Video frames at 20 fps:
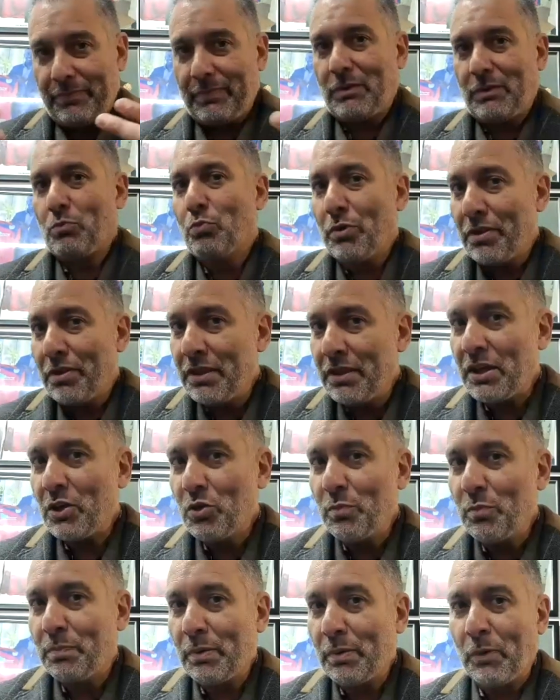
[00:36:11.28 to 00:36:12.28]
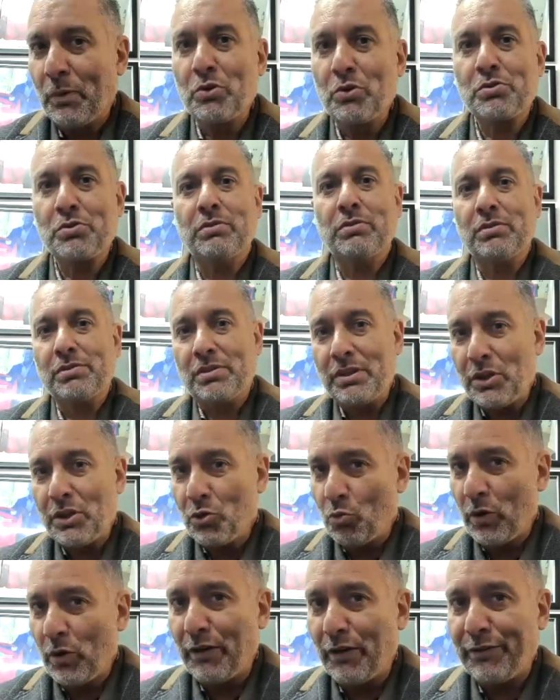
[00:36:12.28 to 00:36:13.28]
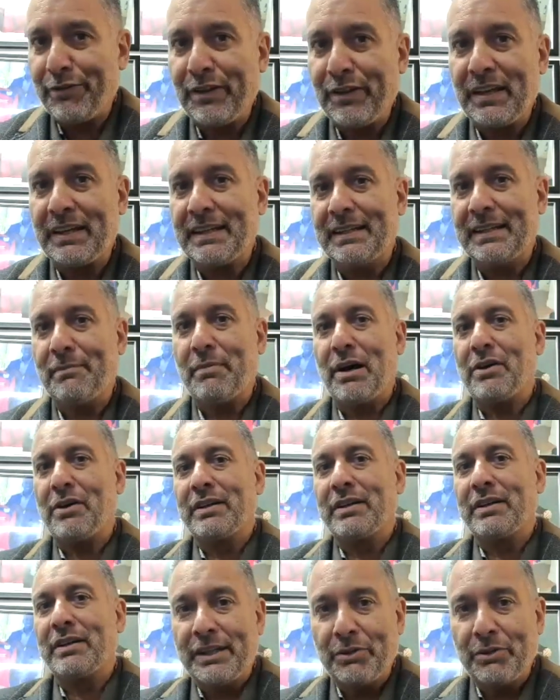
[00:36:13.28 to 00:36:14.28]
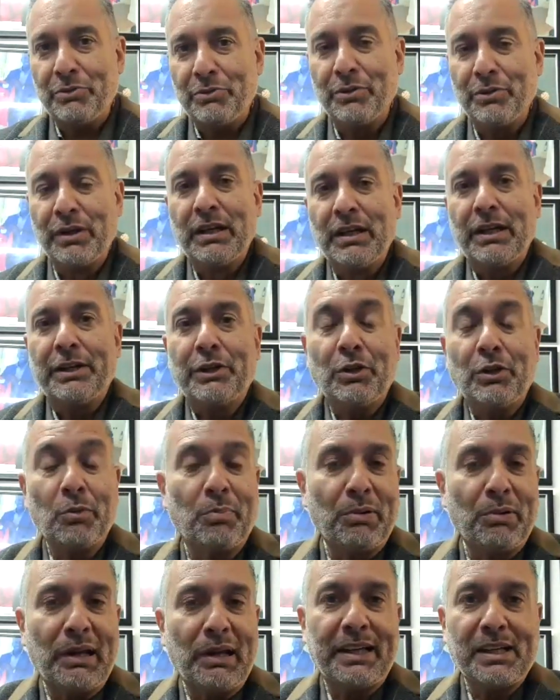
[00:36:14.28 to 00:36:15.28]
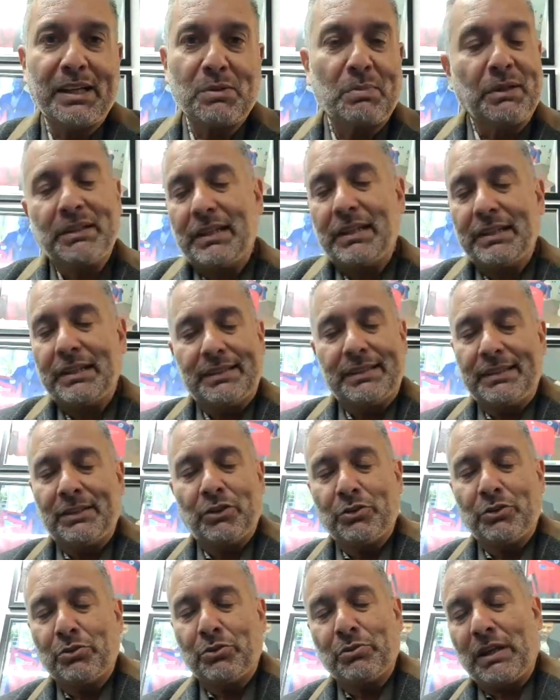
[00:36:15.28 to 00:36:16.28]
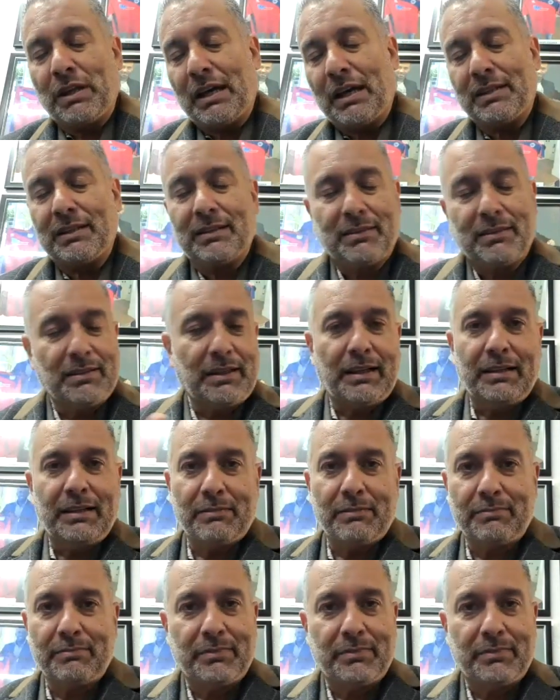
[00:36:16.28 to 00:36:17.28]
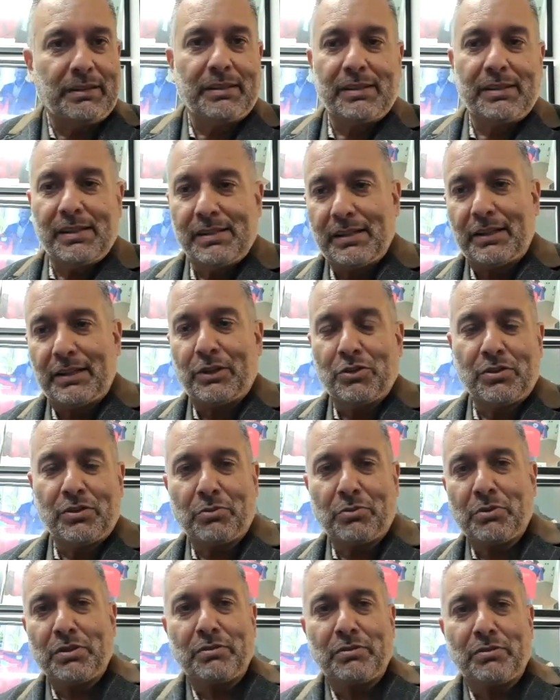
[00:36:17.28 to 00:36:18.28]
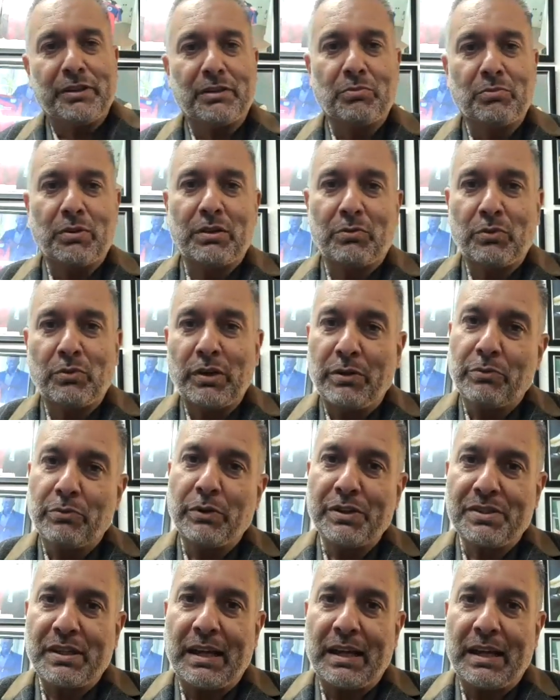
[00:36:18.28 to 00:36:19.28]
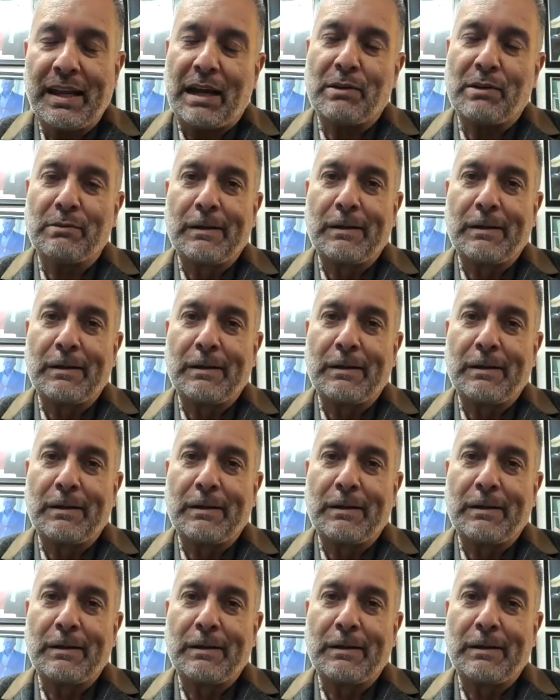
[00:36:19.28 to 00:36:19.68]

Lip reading: with new proposals, new way of thinking about it, new players, but they did not do that, and this is a consequence of it, where we stand now.